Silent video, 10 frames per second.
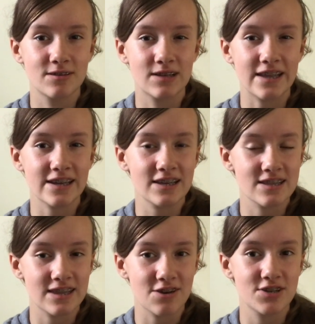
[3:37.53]
I think it's
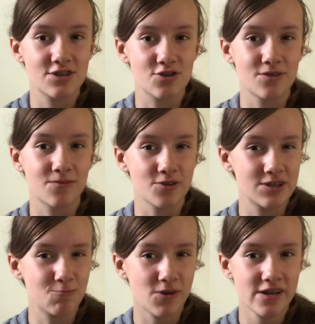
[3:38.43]
13.2 and
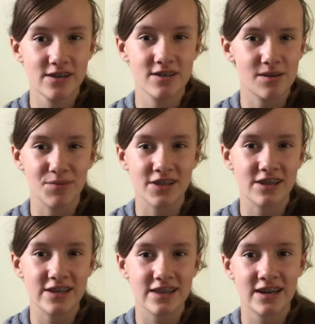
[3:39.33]
14.1, something
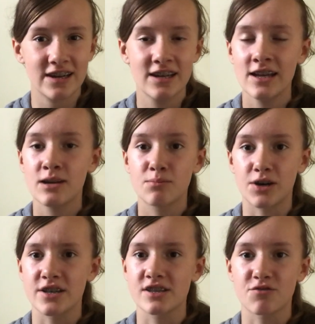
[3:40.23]
like that,
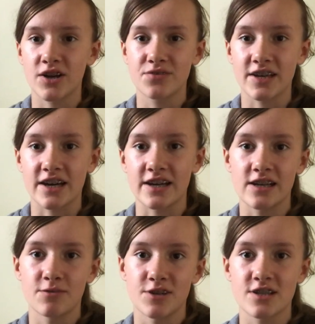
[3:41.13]
but it's around that
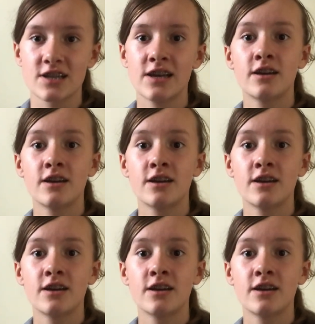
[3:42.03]
anyways.